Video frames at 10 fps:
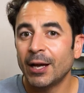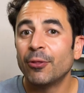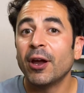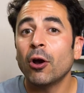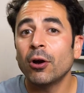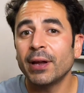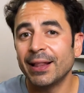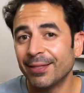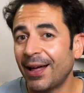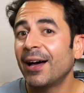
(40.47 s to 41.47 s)
Now, there are a
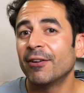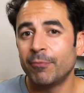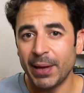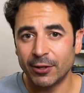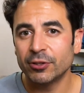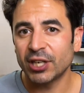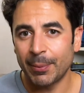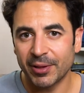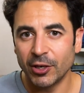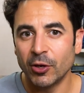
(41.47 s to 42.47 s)
lot of bagel
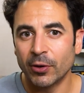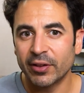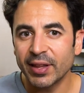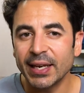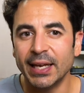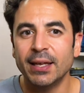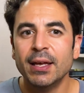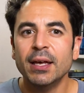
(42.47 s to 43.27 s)
shops in New York City,